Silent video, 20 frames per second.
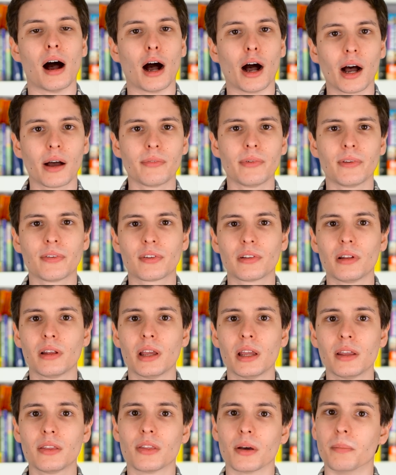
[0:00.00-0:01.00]

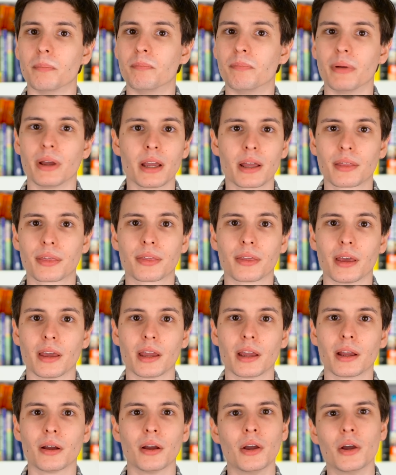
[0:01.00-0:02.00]
Obviously, the big
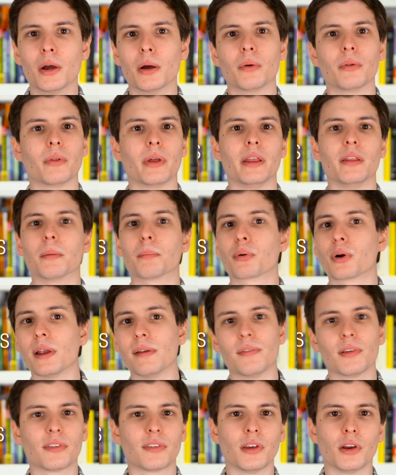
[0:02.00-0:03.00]
thing in the
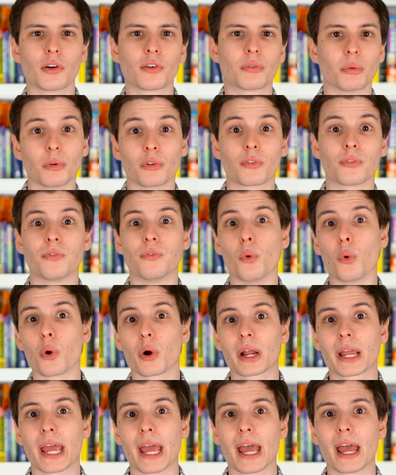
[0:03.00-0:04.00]
previous years was
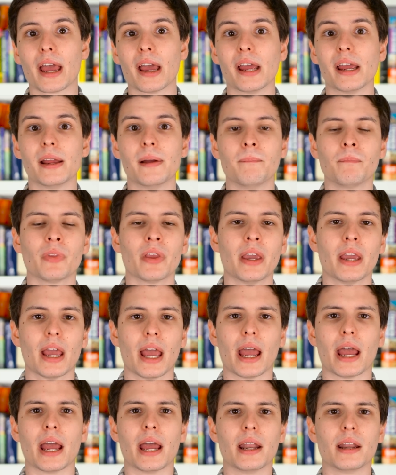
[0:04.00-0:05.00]
4K,
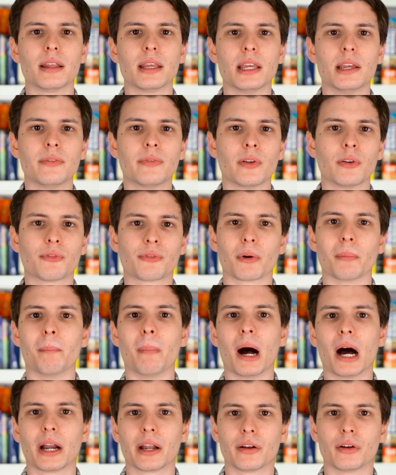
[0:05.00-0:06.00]
and even for
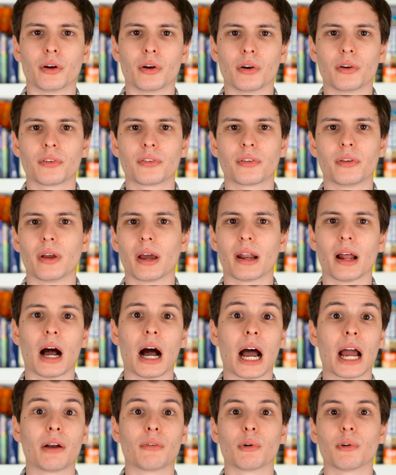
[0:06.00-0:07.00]
monitors, you had
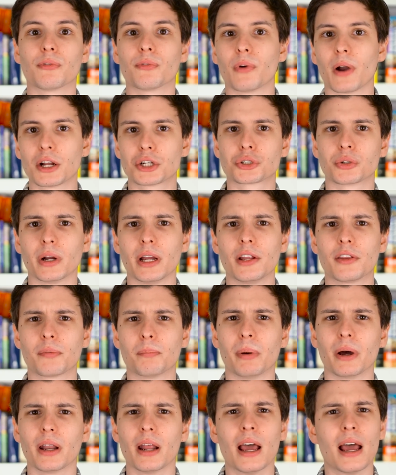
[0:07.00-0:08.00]
high refresh rates,
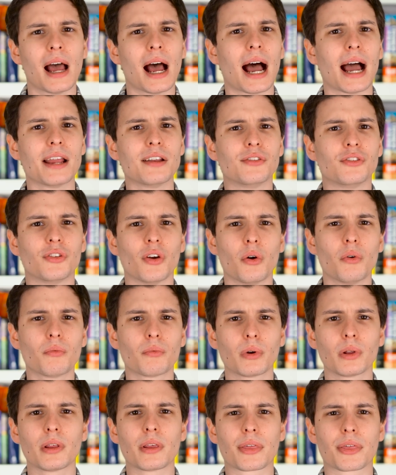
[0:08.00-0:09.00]
but I don't
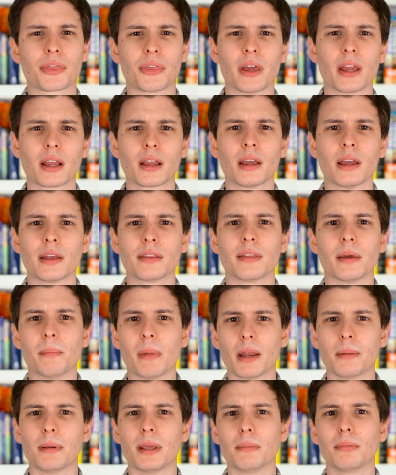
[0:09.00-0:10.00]
really think that
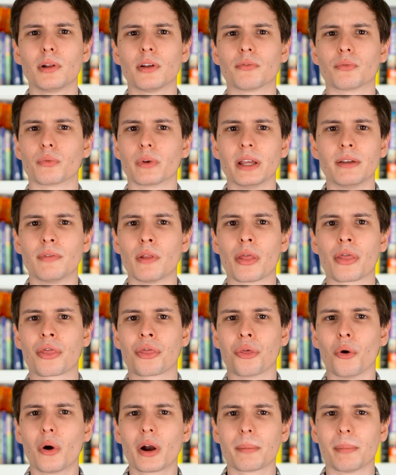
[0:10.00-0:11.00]
many people have even
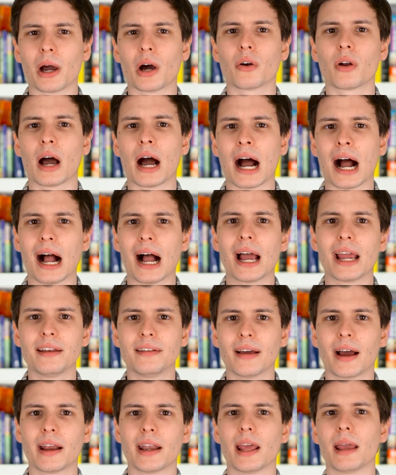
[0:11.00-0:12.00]
thought about high
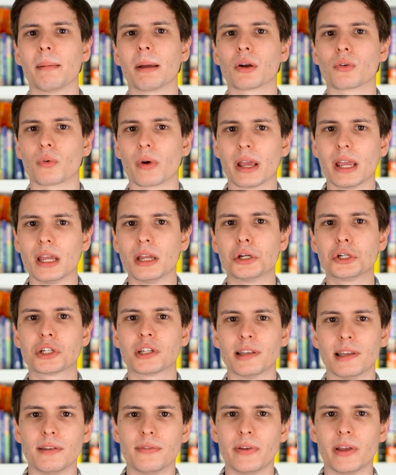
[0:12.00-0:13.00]
dynamic range
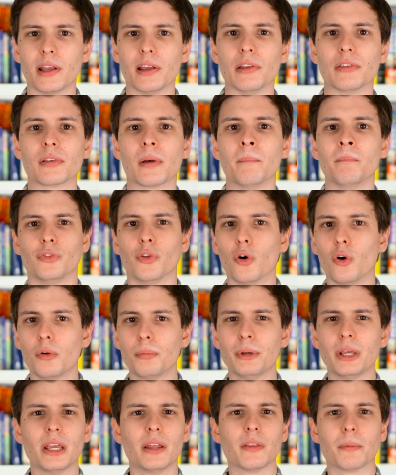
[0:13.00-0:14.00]
TVs.
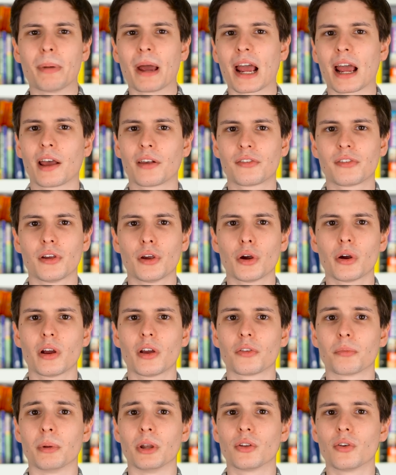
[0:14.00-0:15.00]
Dolby in the past year
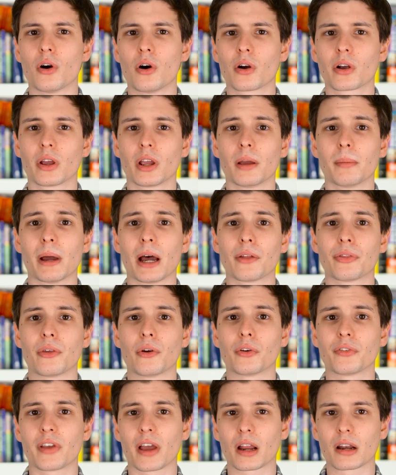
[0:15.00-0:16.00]
has been talking about
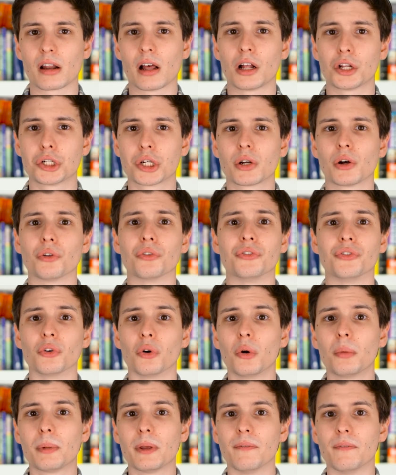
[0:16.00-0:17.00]
their technology called
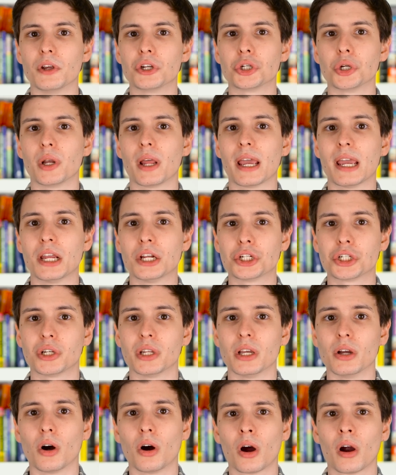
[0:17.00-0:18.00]
Dolby Vision
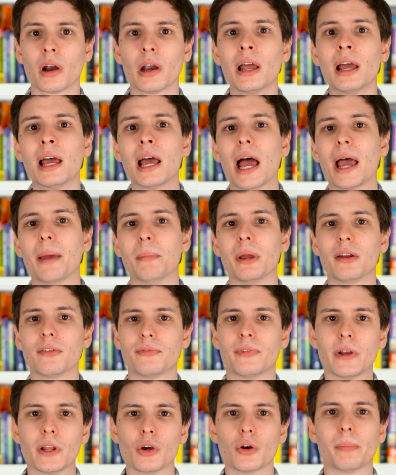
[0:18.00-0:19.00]
HDR. I made a
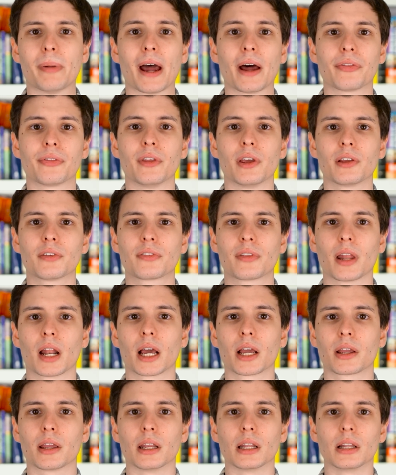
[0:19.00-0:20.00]
video about this that
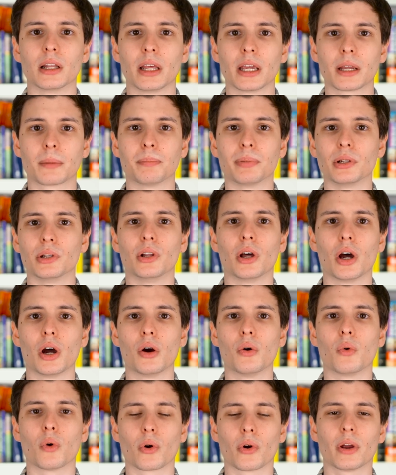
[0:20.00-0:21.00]
I can link
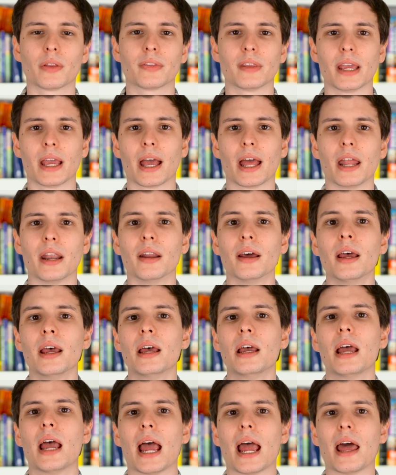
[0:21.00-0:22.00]
below or at the end.
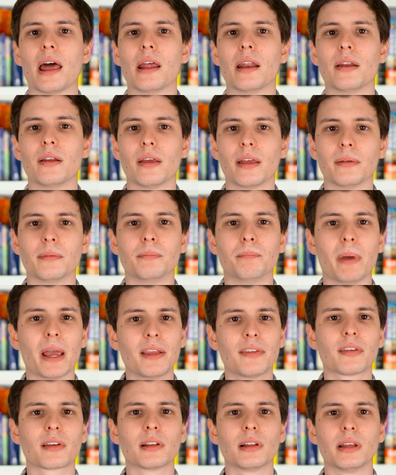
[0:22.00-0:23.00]
And
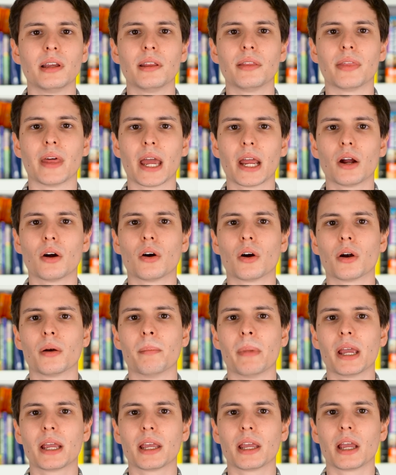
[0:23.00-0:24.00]
basically they are
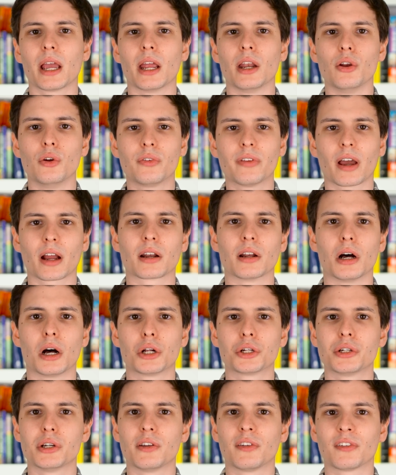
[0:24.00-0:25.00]
making a new
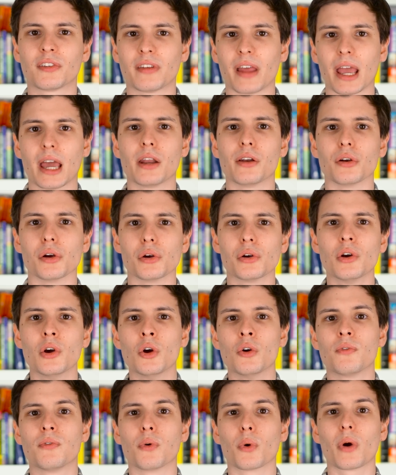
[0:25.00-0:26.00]
technology standard
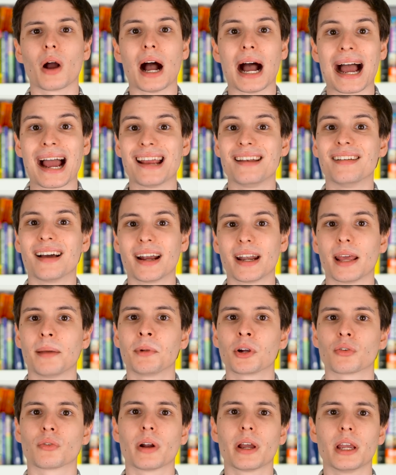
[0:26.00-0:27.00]
for high
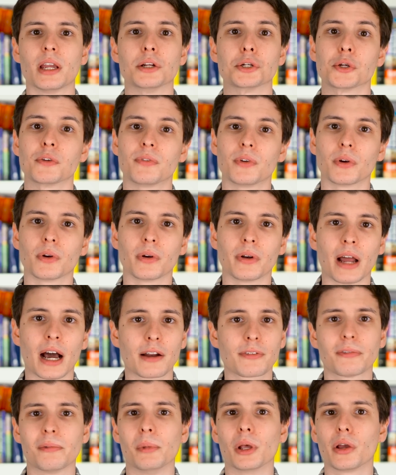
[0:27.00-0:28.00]
dynamic range. If you're
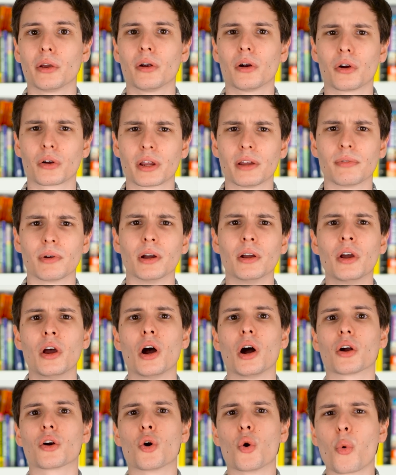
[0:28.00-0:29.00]
not familiar, I'll give a,
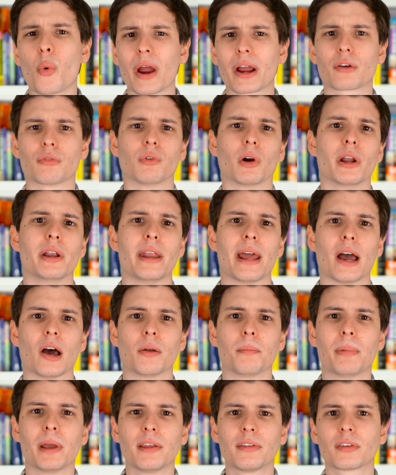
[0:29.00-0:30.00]
a quick
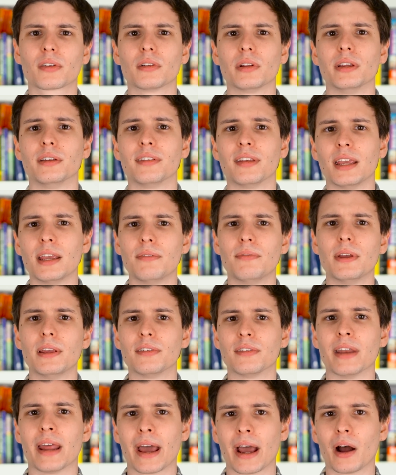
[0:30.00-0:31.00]
rundown. Basically
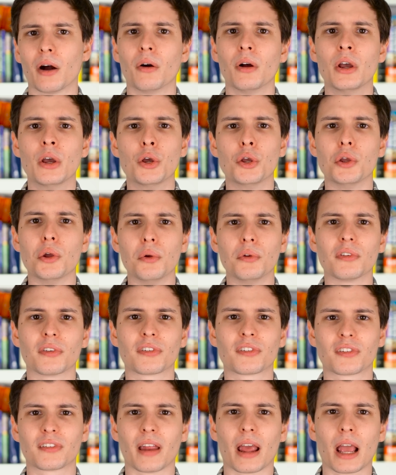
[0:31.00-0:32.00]
TVs now use a
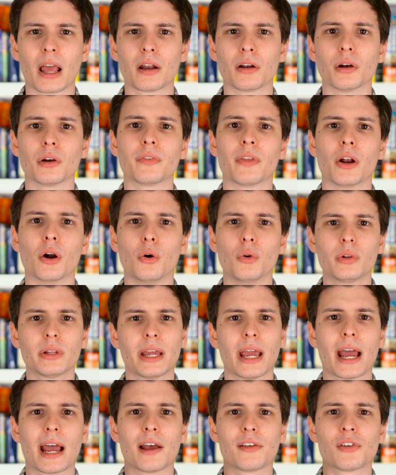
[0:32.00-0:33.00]
standard that only
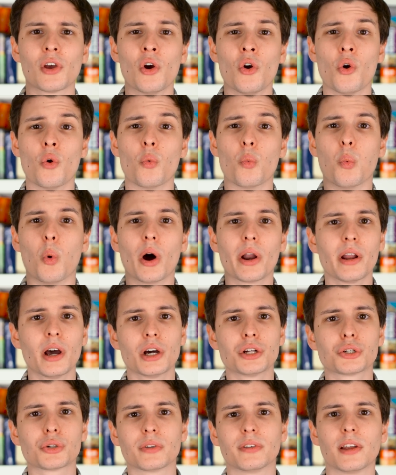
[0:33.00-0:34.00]
has
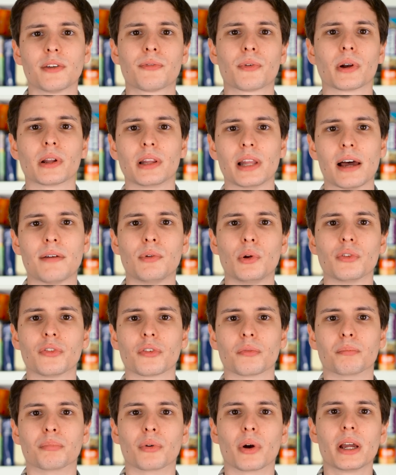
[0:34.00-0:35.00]
100 different levels
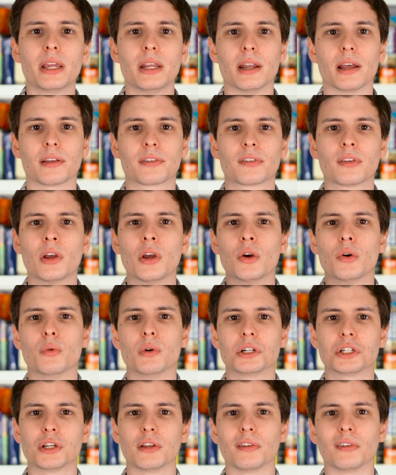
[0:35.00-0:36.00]
of brightness,
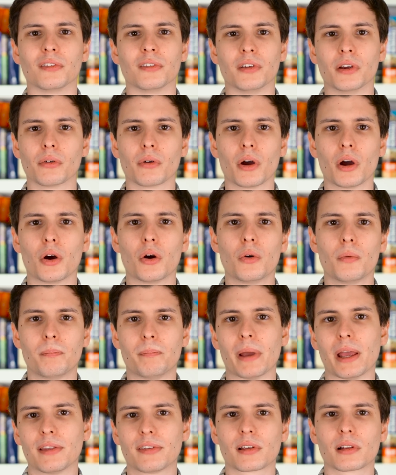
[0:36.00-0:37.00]
which is 0,
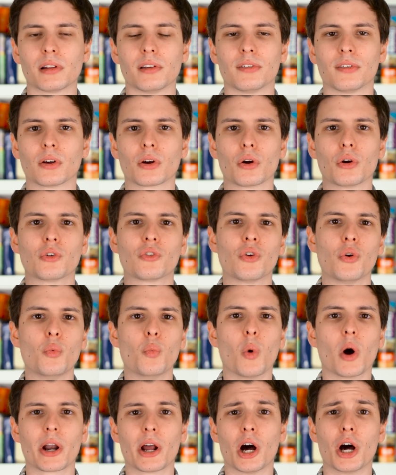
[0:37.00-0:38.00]
basically 0 to
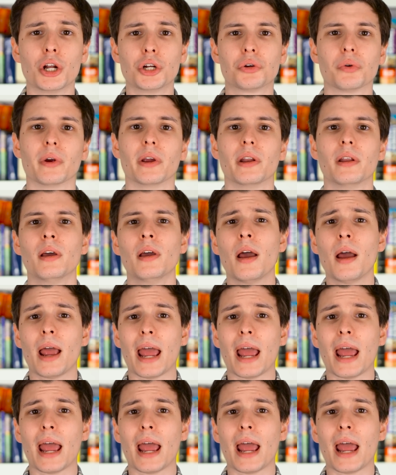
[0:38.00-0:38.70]
100.